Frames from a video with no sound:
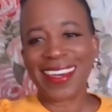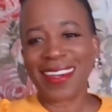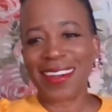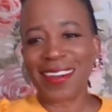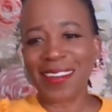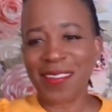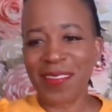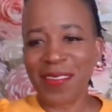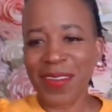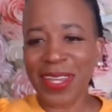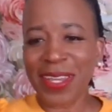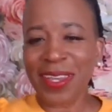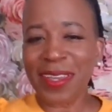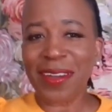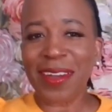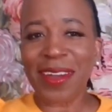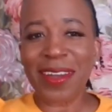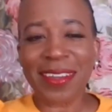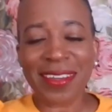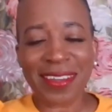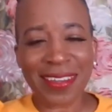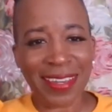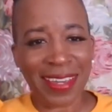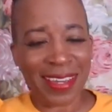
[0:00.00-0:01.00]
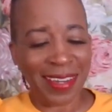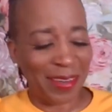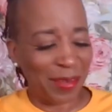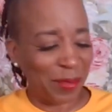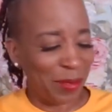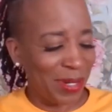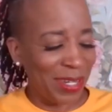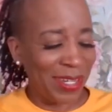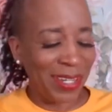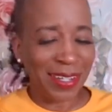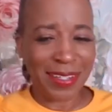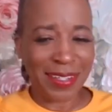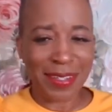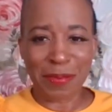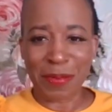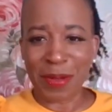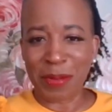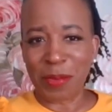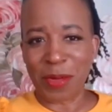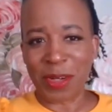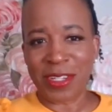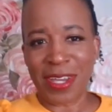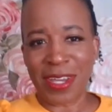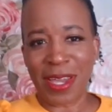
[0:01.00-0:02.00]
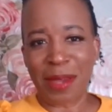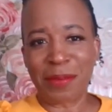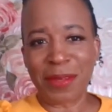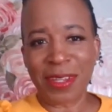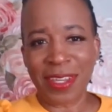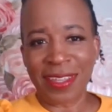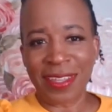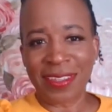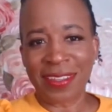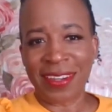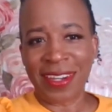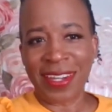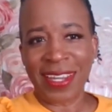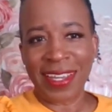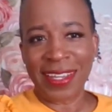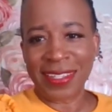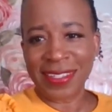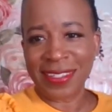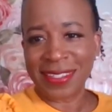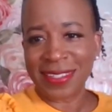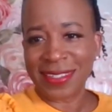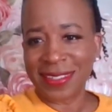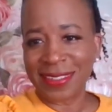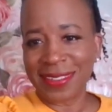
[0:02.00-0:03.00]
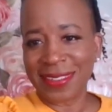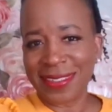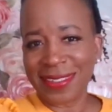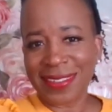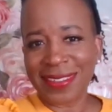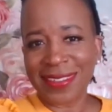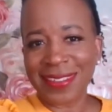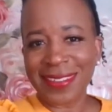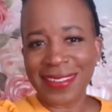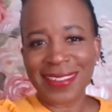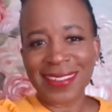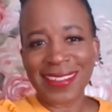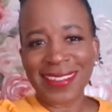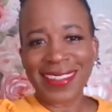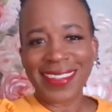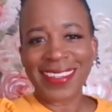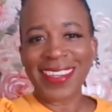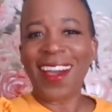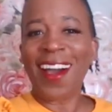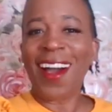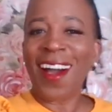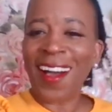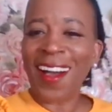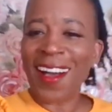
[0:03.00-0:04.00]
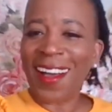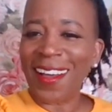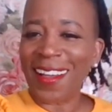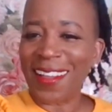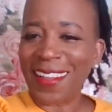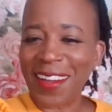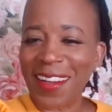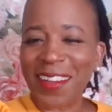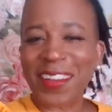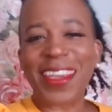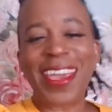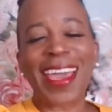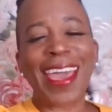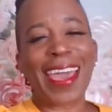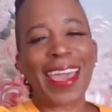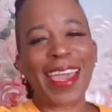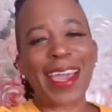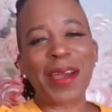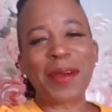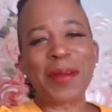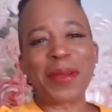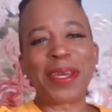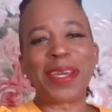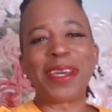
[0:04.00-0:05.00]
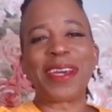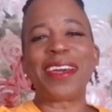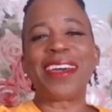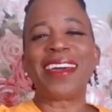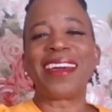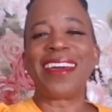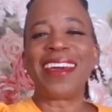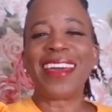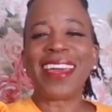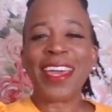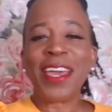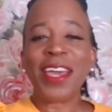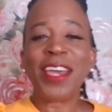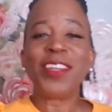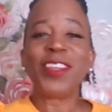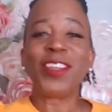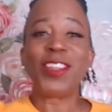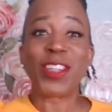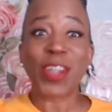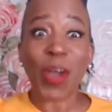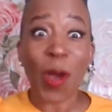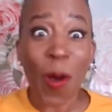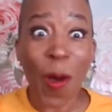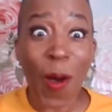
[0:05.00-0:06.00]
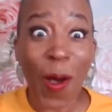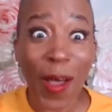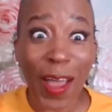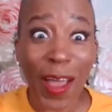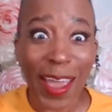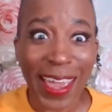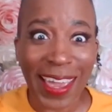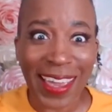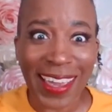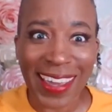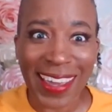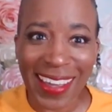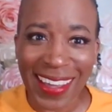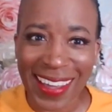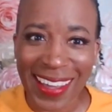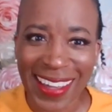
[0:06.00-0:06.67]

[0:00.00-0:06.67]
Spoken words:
We need to spend more time together, I guess. Y'all, okay. Joy.